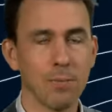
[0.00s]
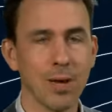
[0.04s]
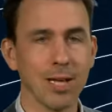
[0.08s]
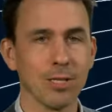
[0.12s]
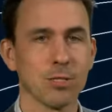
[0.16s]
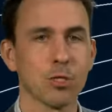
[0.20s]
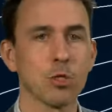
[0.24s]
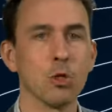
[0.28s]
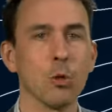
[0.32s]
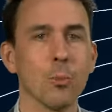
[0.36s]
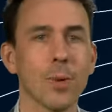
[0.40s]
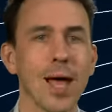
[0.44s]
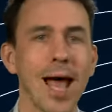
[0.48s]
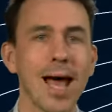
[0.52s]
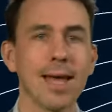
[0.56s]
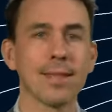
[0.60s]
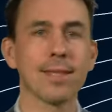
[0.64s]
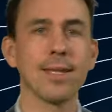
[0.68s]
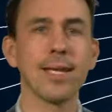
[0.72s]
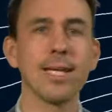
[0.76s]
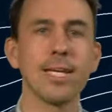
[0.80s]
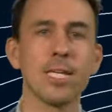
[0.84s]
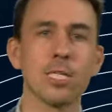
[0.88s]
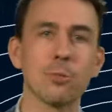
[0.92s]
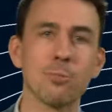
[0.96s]
Now, Storm
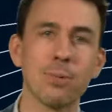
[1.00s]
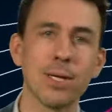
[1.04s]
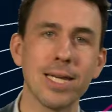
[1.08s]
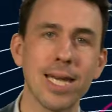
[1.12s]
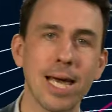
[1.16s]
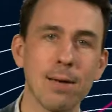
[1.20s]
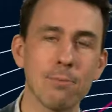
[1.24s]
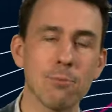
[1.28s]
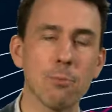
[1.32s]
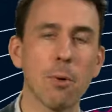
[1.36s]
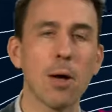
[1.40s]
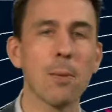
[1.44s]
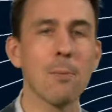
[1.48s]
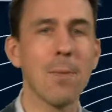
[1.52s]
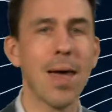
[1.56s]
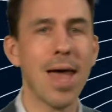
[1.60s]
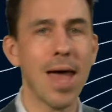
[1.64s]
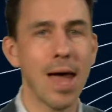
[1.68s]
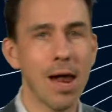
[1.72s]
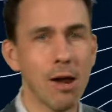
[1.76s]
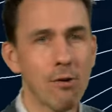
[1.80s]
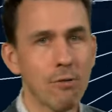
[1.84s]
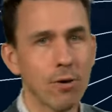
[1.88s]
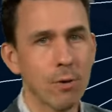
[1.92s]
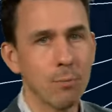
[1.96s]
Kathleen has been named by Met
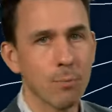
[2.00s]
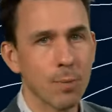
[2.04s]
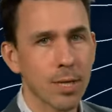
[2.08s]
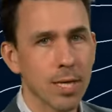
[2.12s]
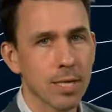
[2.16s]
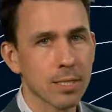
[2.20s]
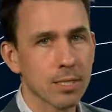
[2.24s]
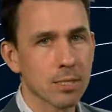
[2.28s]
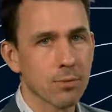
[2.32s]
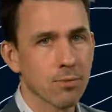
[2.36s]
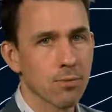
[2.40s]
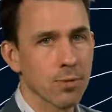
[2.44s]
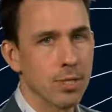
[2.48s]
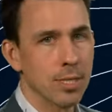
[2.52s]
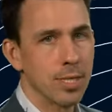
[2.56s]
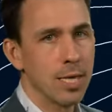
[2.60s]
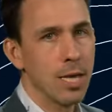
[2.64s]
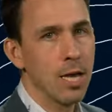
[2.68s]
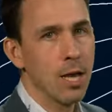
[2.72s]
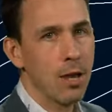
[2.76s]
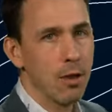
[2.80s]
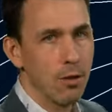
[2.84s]
Erin because of the